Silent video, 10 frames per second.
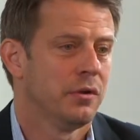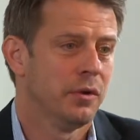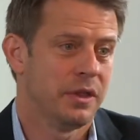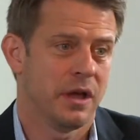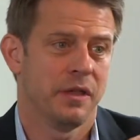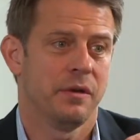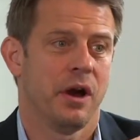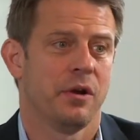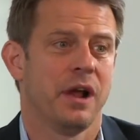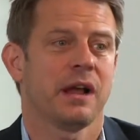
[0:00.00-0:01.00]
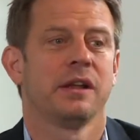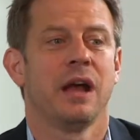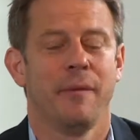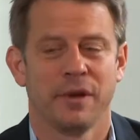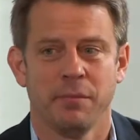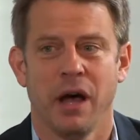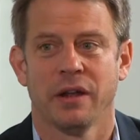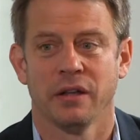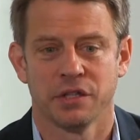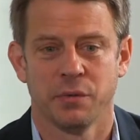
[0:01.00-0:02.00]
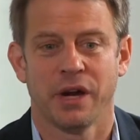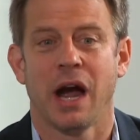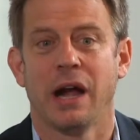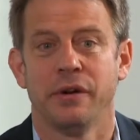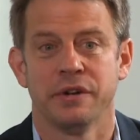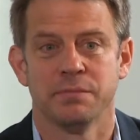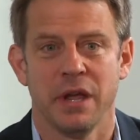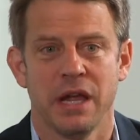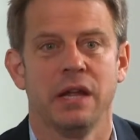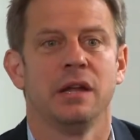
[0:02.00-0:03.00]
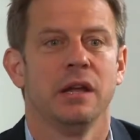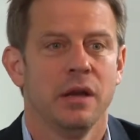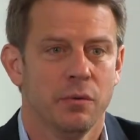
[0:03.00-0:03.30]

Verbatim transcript: When the, our economic model is when a hire is made,